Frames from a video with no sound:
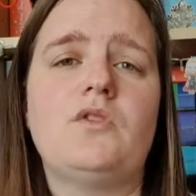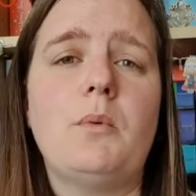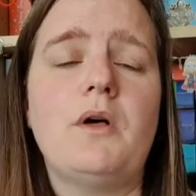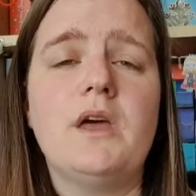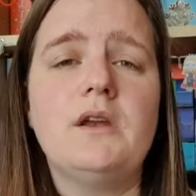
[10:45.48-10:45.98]
so
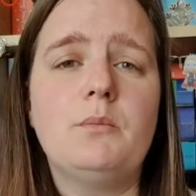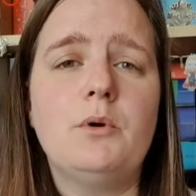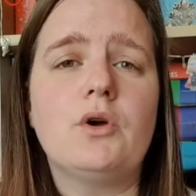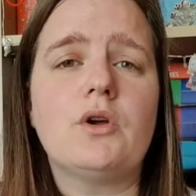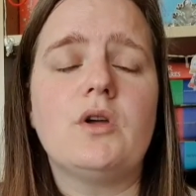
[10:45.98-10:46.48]
by the end of the
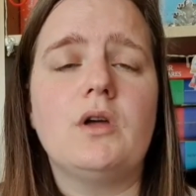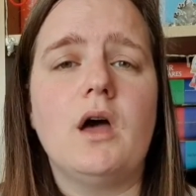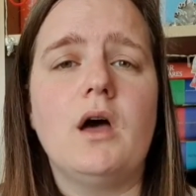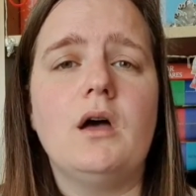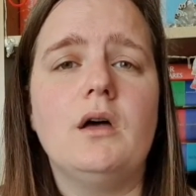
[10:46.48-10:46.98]
book,
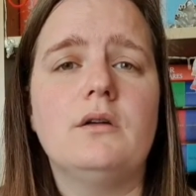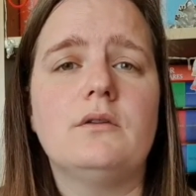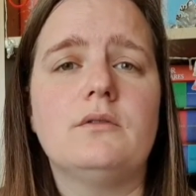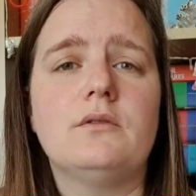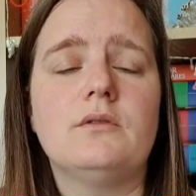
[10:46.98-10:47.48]
uh,
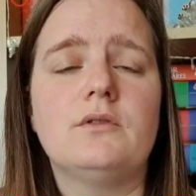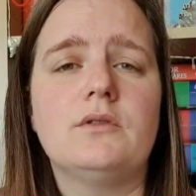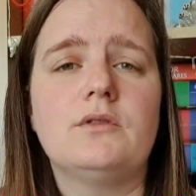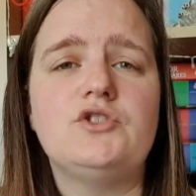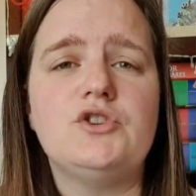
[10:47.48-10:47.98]

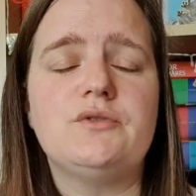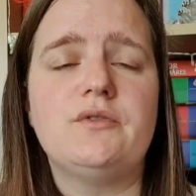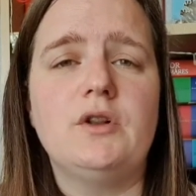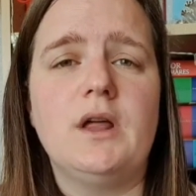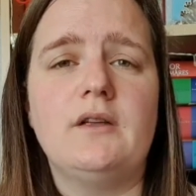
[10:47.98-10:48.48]

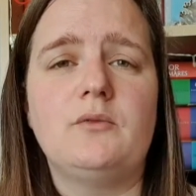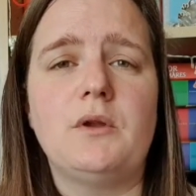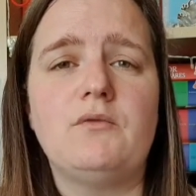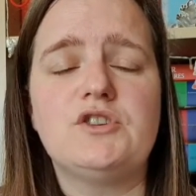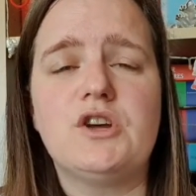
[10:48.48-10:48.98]
Dutiful has
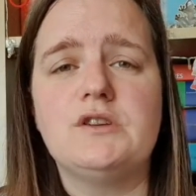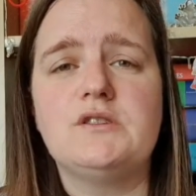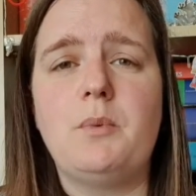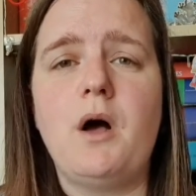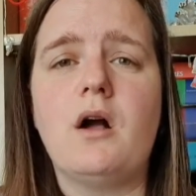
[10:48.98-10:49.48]
been returned
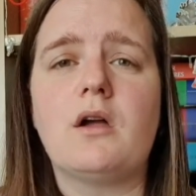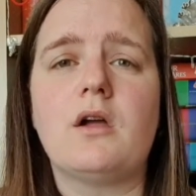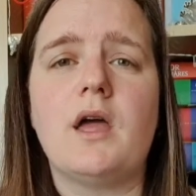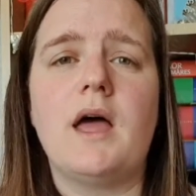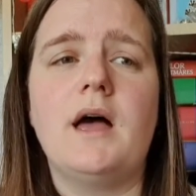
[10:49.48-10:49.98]
to Buck
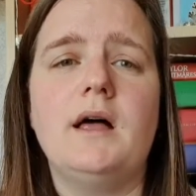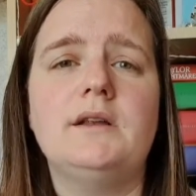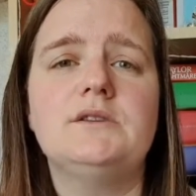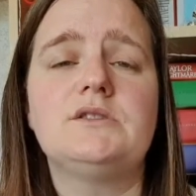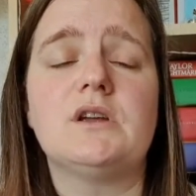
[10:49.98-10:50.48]

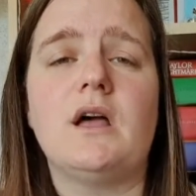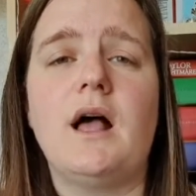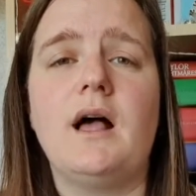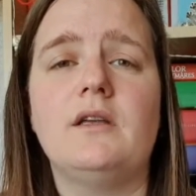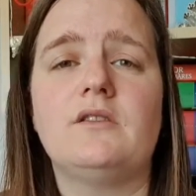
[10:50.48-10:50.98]
and
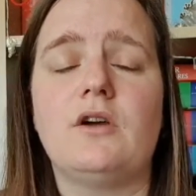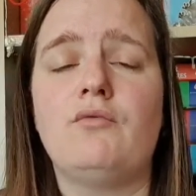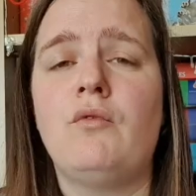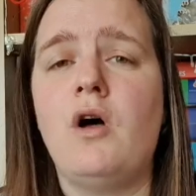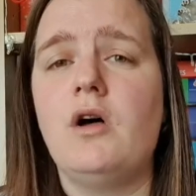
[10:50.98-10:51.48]
has
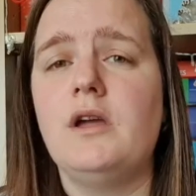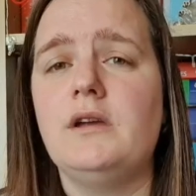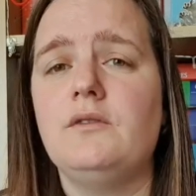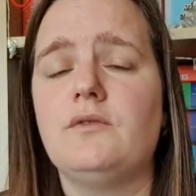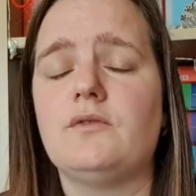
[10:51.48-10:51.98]

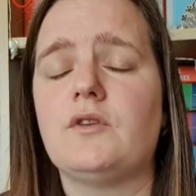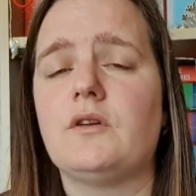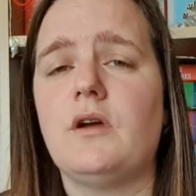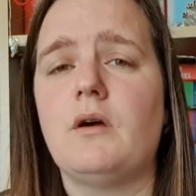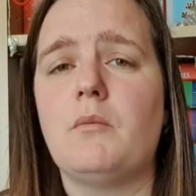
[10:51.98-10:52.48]
arrived
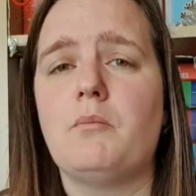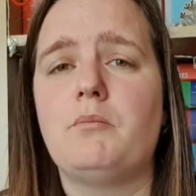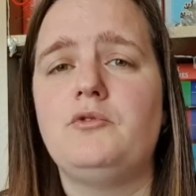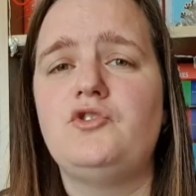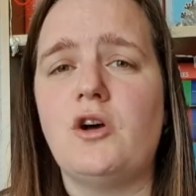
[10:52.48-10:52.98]

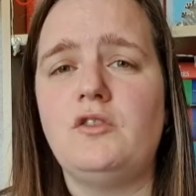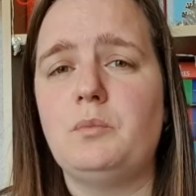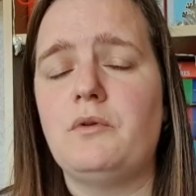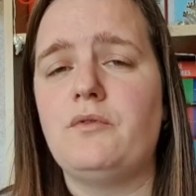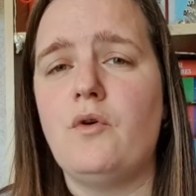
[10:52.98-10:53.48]

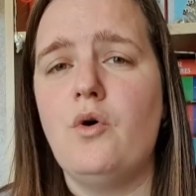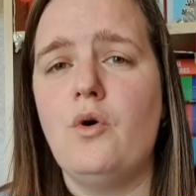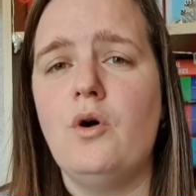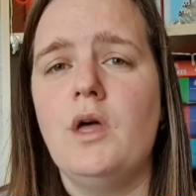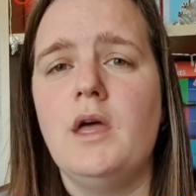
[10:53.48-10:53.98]
just
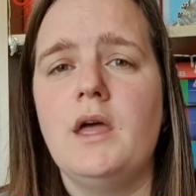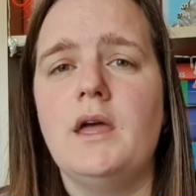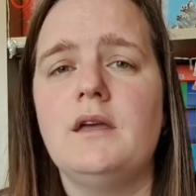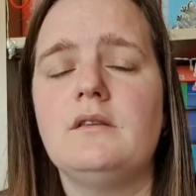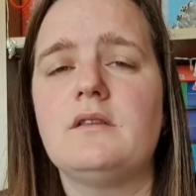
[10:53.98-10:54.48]
before
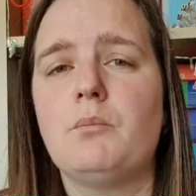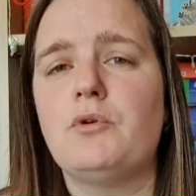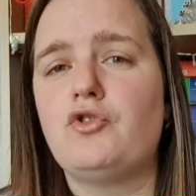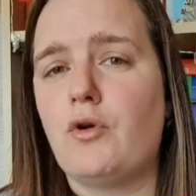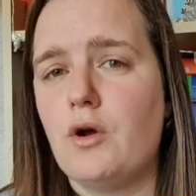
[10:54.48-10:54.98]
his
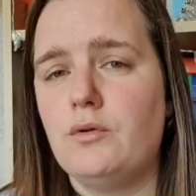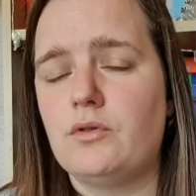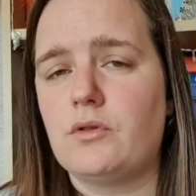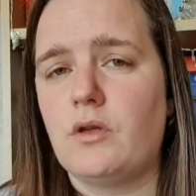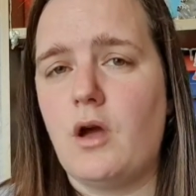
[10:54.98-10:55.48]

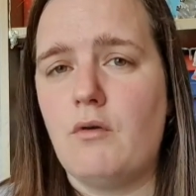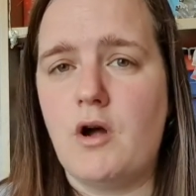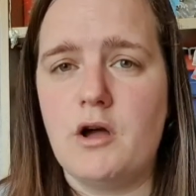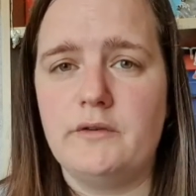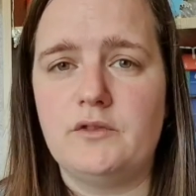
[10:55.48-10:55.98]
betrothed
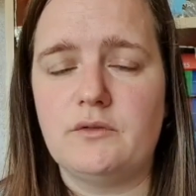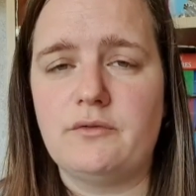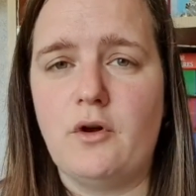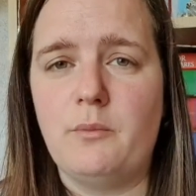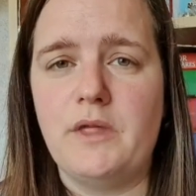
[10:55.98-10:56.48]
arrives
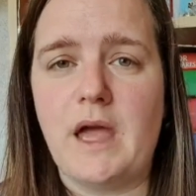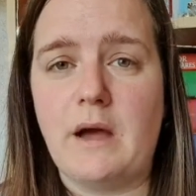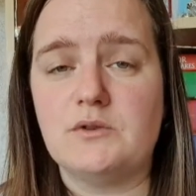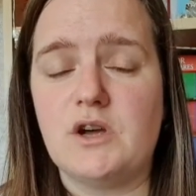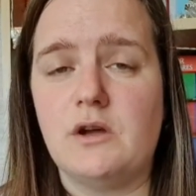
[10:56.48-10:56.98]
from the
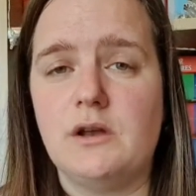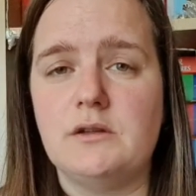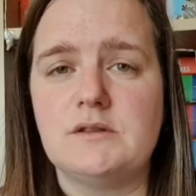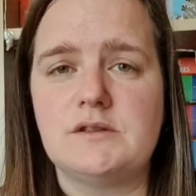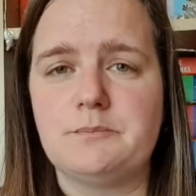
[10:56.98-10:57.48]
Out
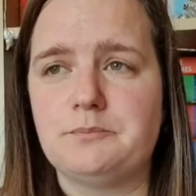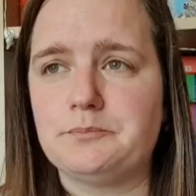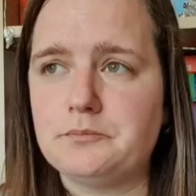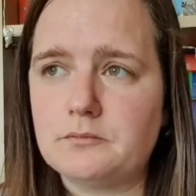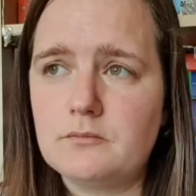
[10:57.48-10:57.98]
Islands.
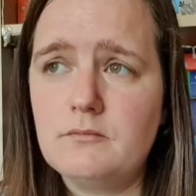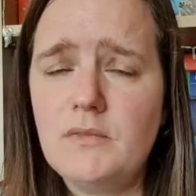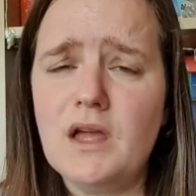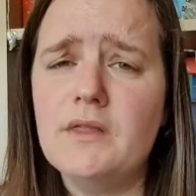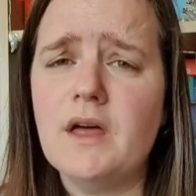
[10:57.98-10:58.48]

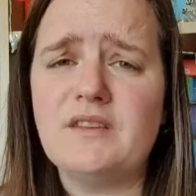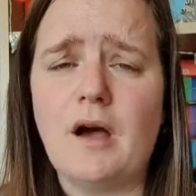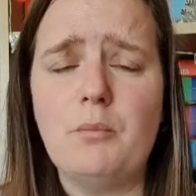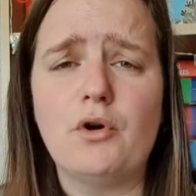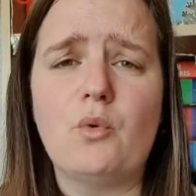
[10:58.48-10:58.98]
And that's
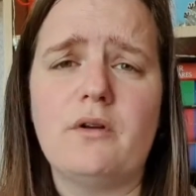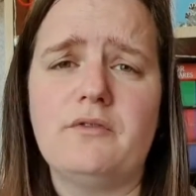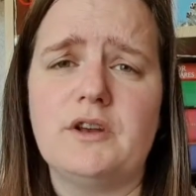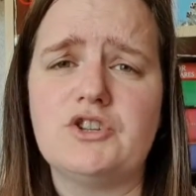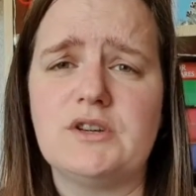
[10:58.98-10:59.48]
how book one
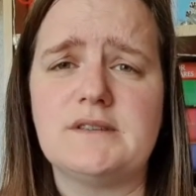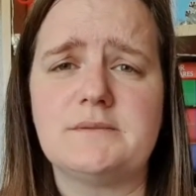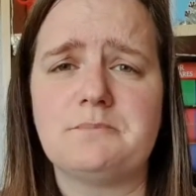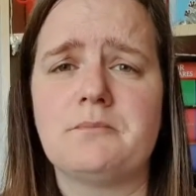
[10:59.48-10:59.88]
finishes.